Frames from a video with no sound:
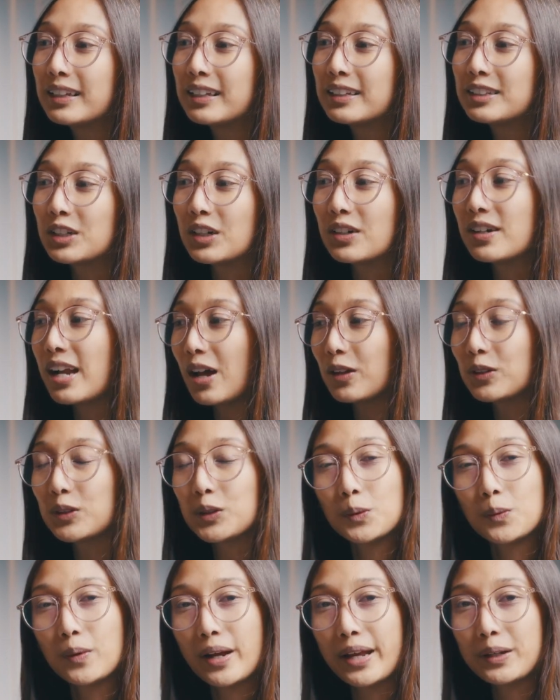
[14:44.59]
turn out
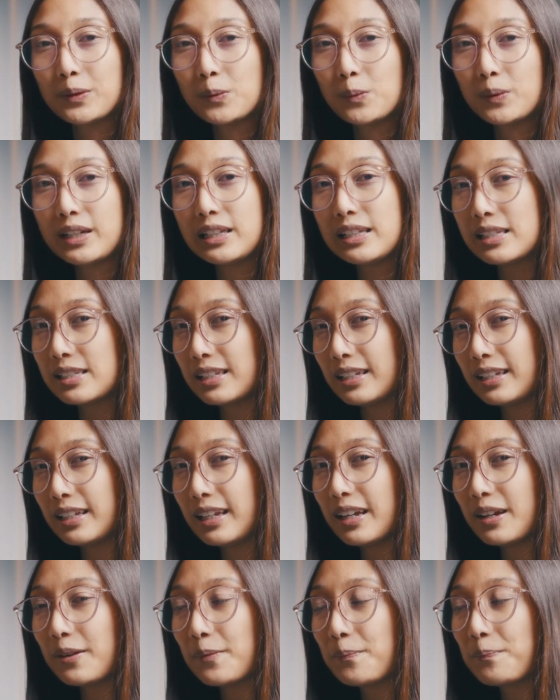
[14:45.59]
the way we
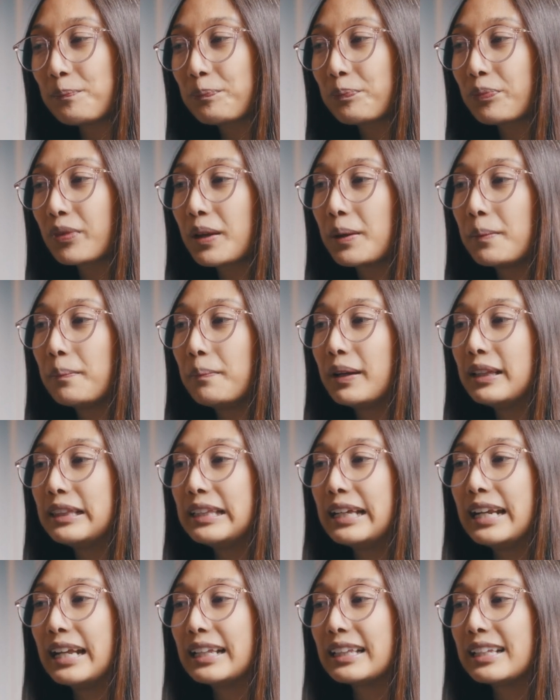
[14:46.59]
see it. But
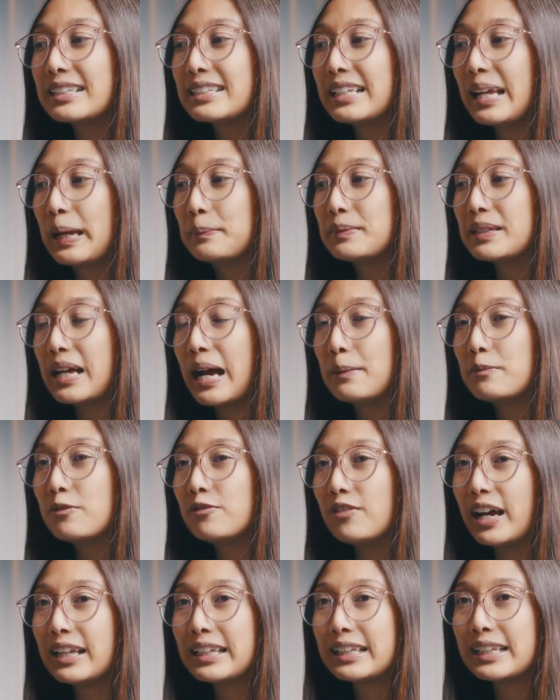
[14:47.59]
then at the same time,
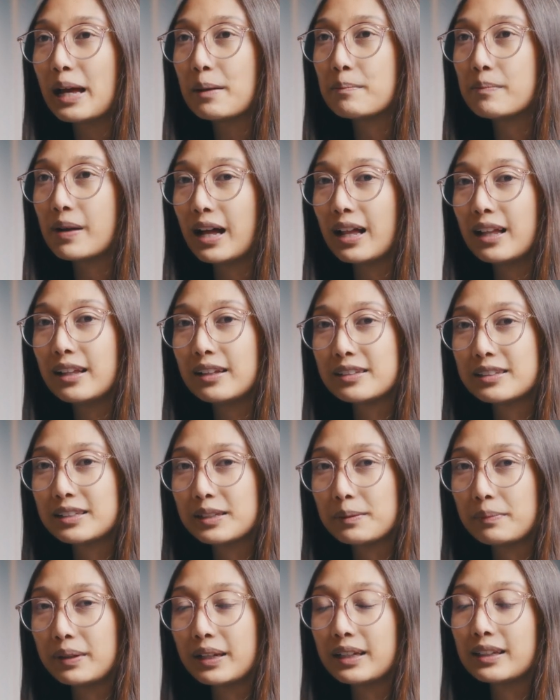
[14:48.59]
finding that balance
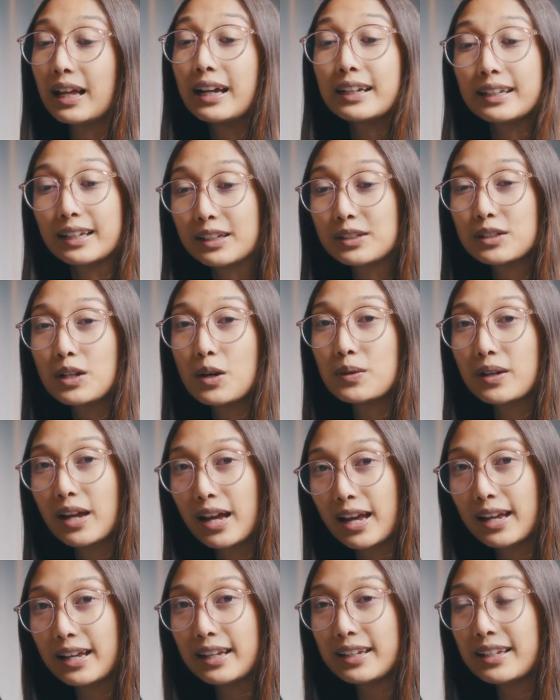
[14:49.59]
and being like, it's
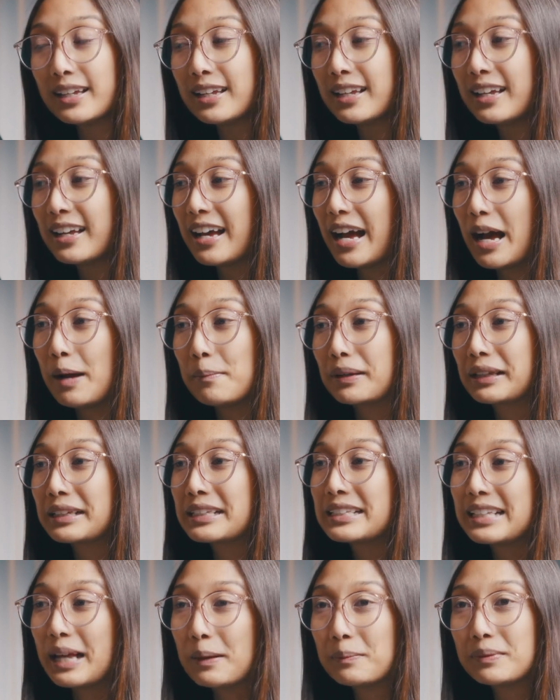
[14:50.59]
okay. I'm
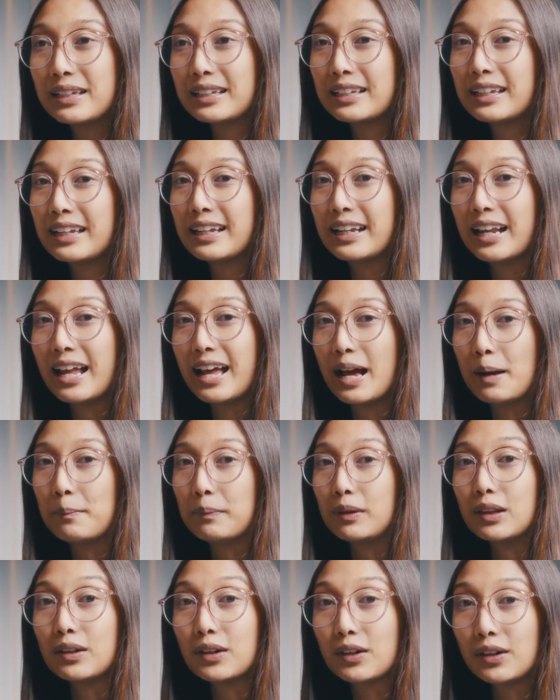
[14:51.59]
accepting it.
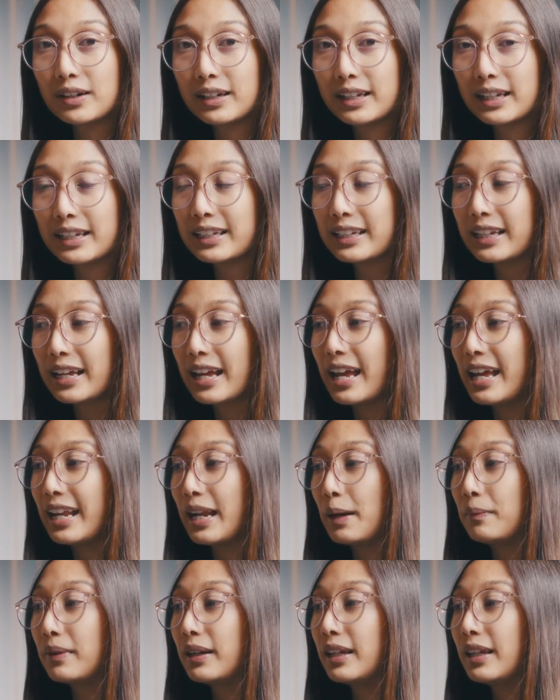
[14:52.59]
I'm learning, and
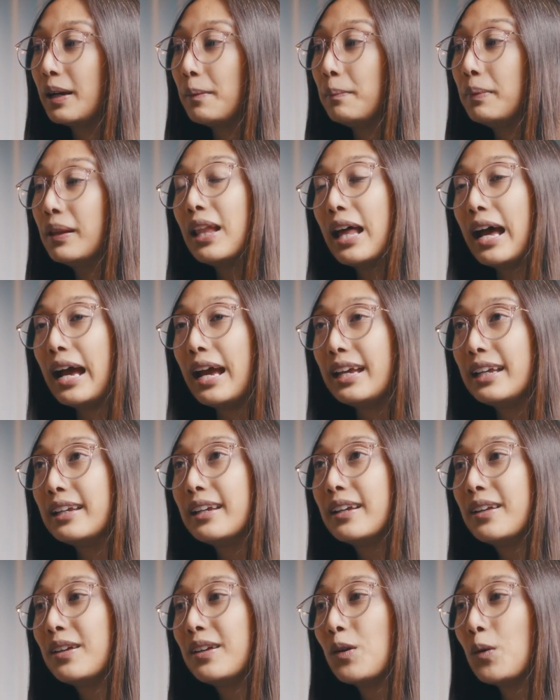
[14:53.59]
I'm gonna apply
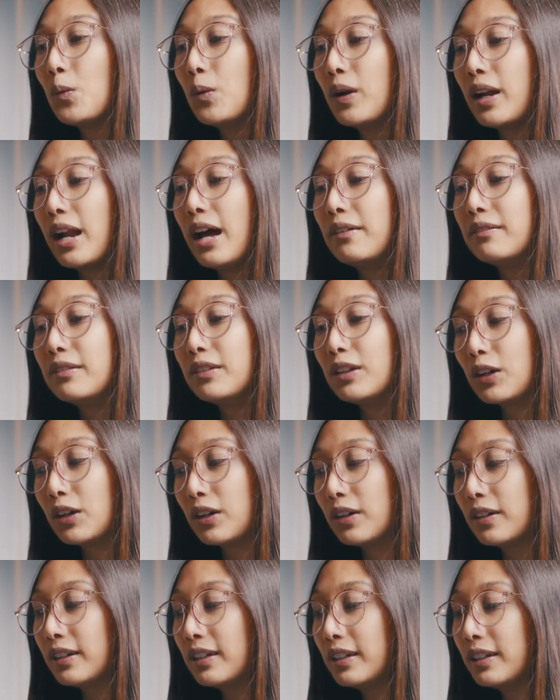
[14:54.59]
what I've
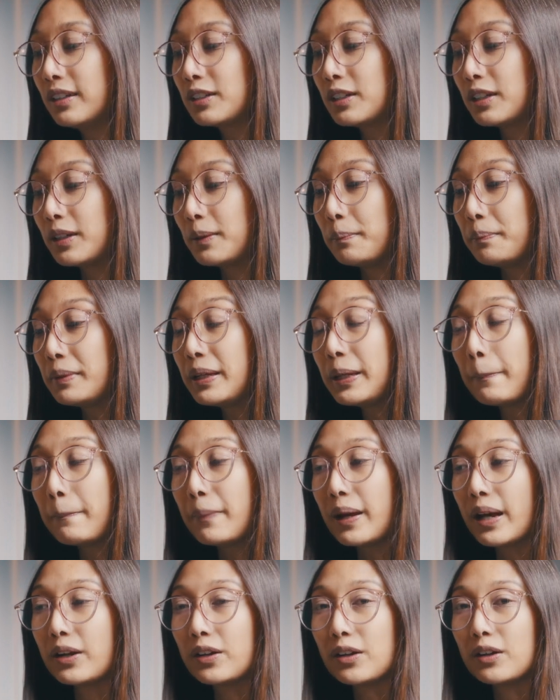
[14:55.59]
learned to be
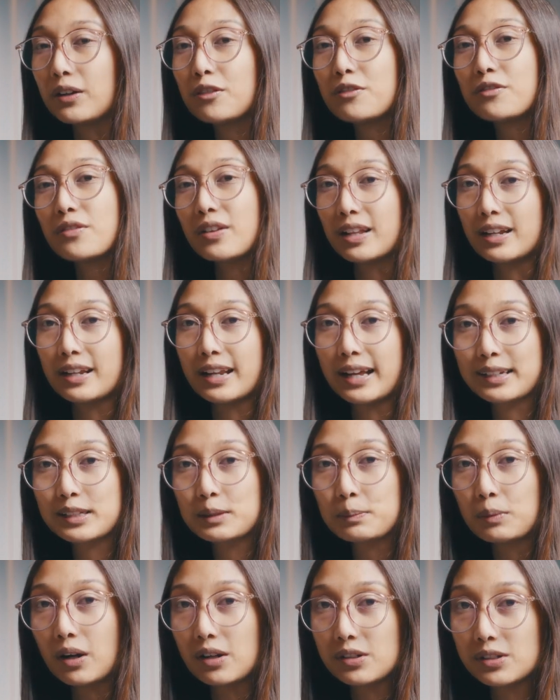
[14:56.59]
better for the next
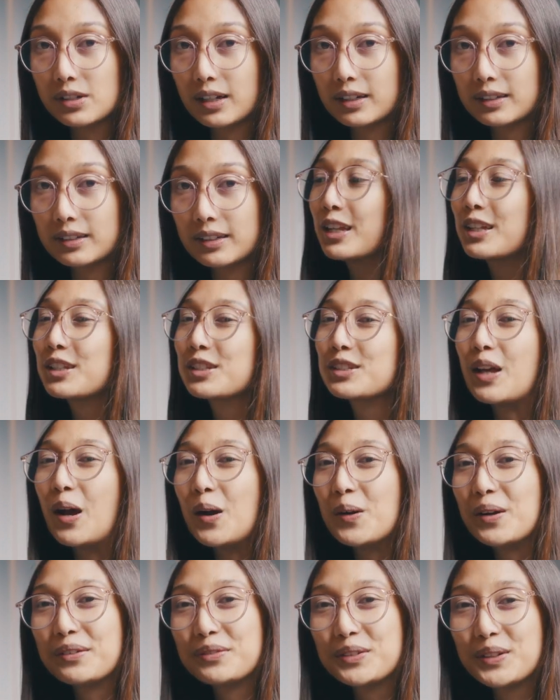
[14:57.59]
project.
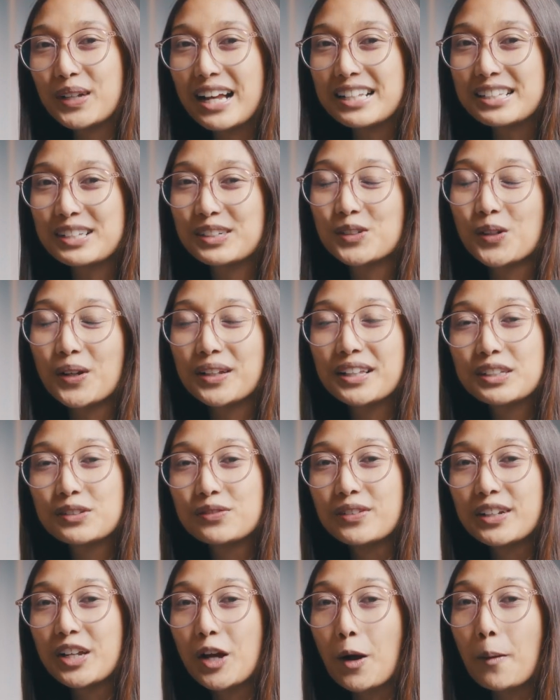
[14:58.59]
So if you guys enjoyed this
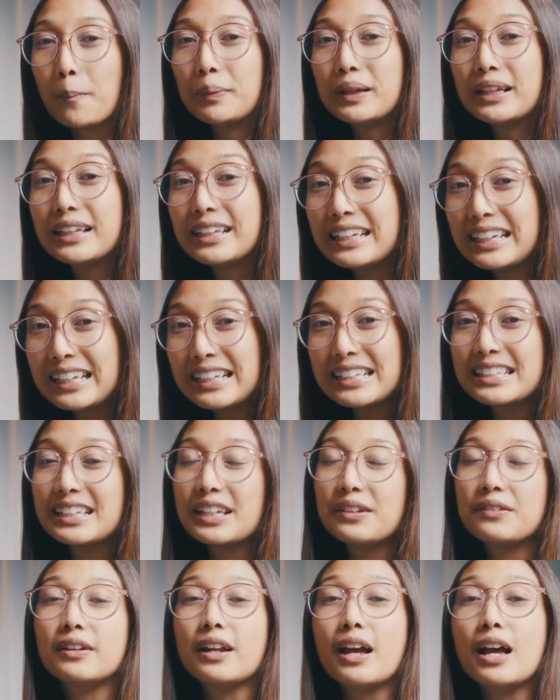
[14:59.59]
video, please
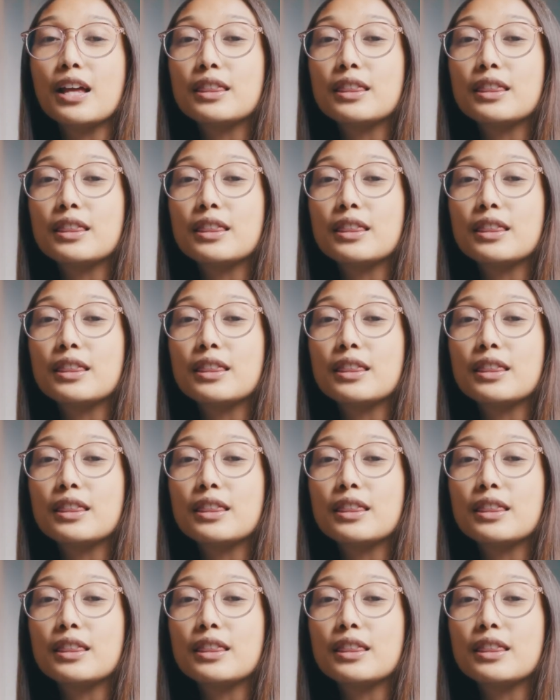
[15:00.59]
give it a